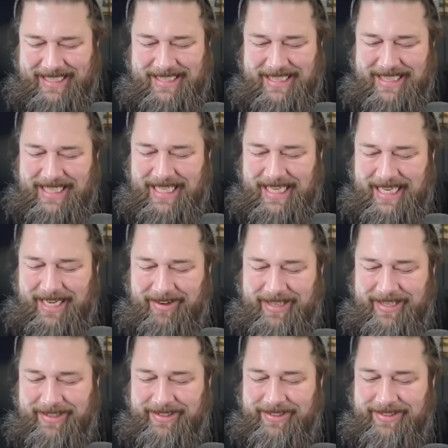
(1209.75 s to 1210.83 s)

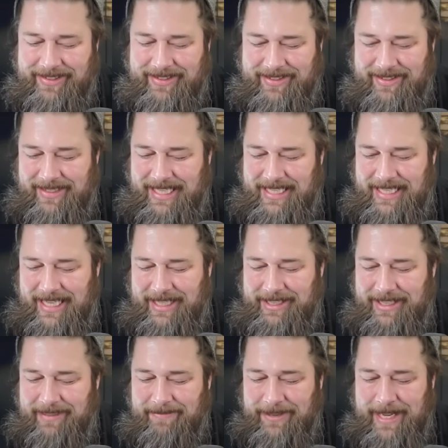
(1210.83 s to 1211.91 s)
Eerie Interludes. That's
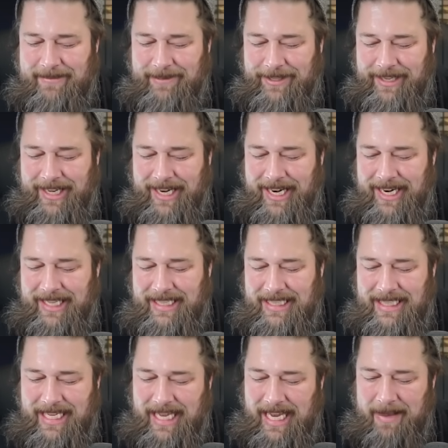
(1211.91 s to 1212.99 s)
actually a playable card.
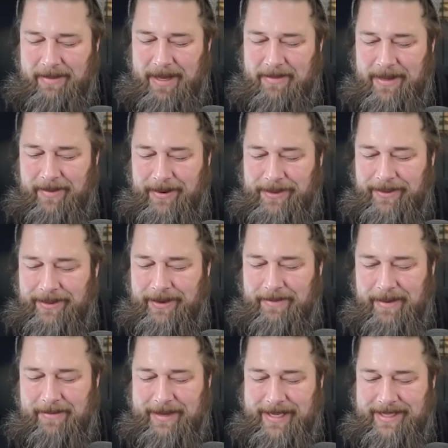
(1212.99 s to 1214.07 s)
That might be worth a little
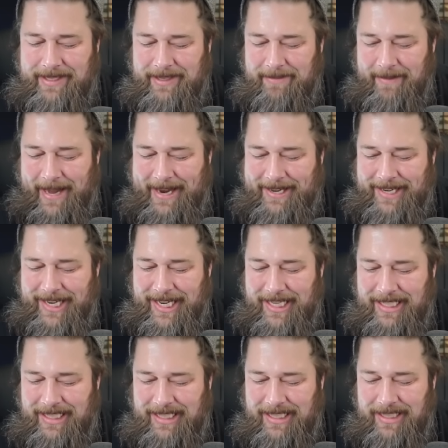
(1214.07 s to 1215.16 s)
bit because of
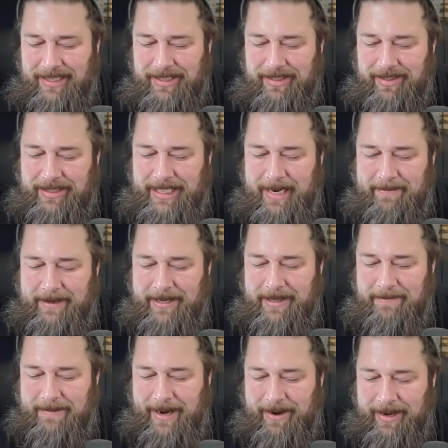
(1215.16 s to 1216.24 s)
Commander. Champion
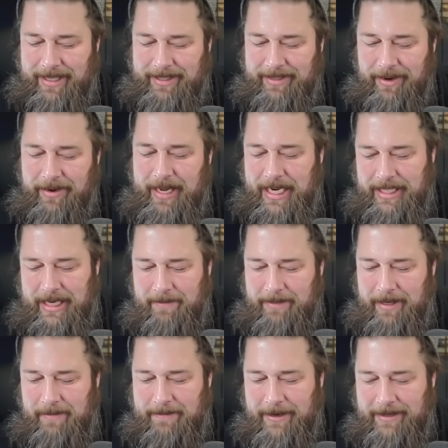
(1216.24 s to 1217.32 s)
of the Parish. Okay,
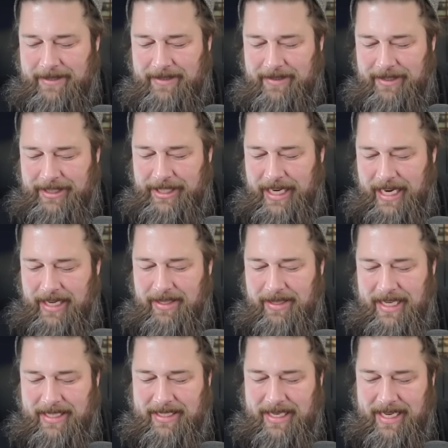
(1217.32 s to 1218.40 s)
Champion of the Parish is legit.
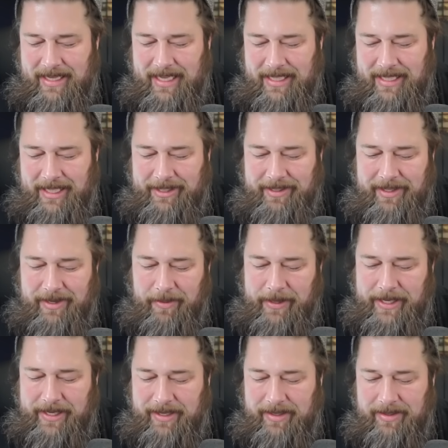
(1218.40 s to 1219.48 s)
That's actually a
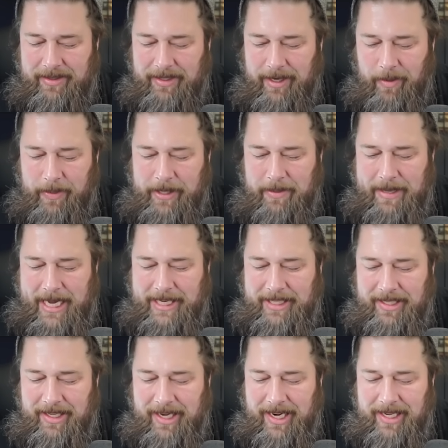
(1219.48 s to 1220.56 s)
real
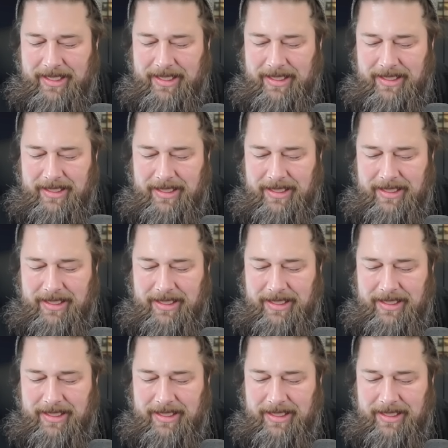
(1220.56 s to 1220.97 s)
Magic card.